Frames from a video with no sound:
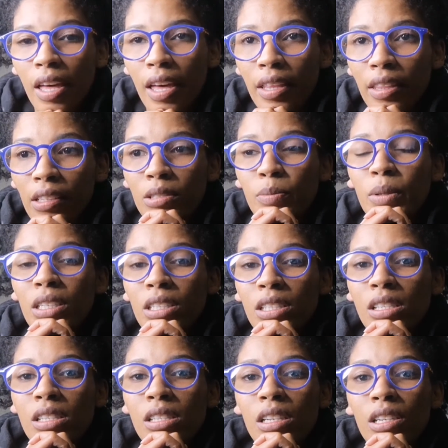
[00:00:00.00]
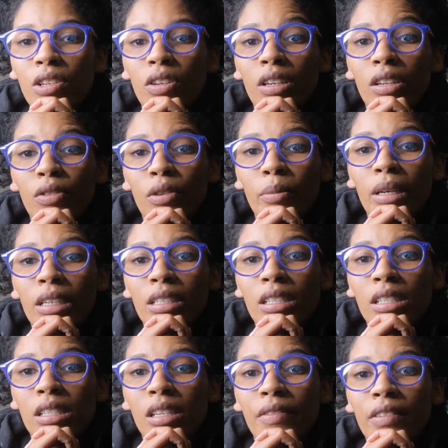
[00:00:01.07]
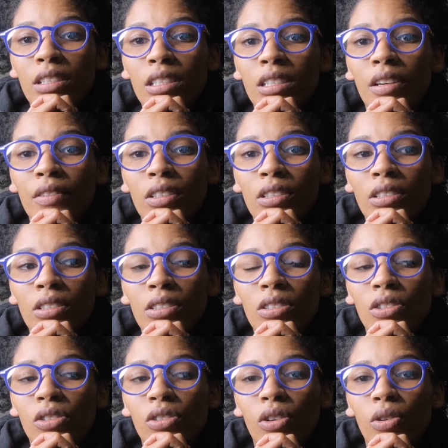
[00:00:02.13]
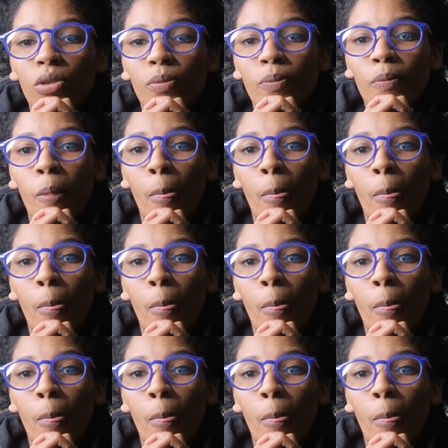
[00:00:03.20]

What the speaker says: And this piece is literally from 1977, so